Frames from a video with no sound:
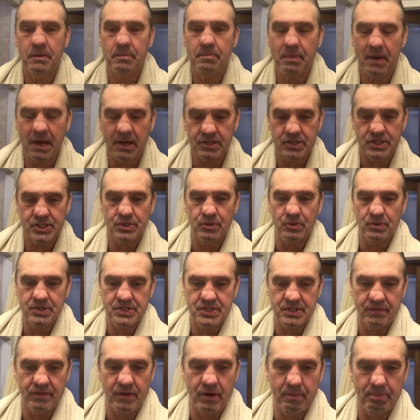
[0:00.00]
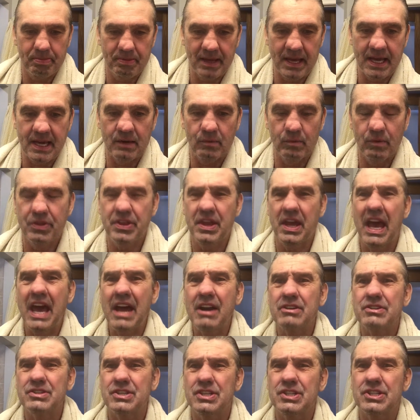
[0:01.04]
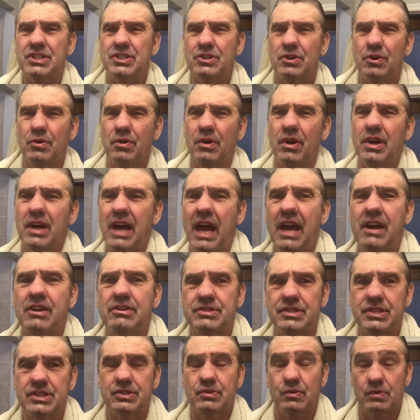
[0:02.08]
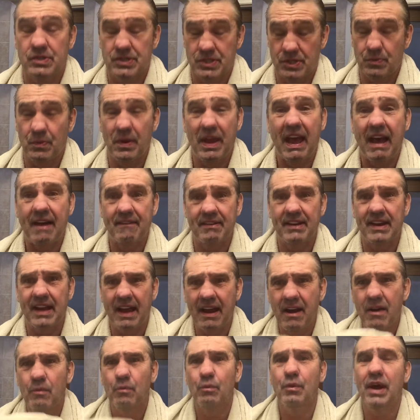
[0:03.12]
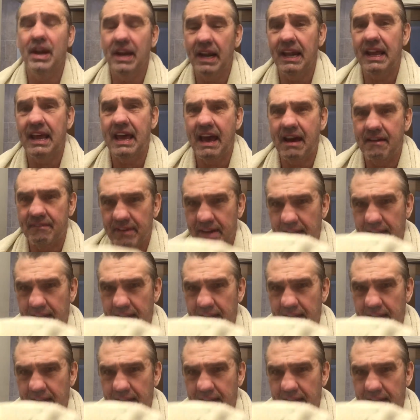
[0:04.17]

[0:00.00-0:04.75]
be better stewards of our planet with the energy energy sources we have at readily have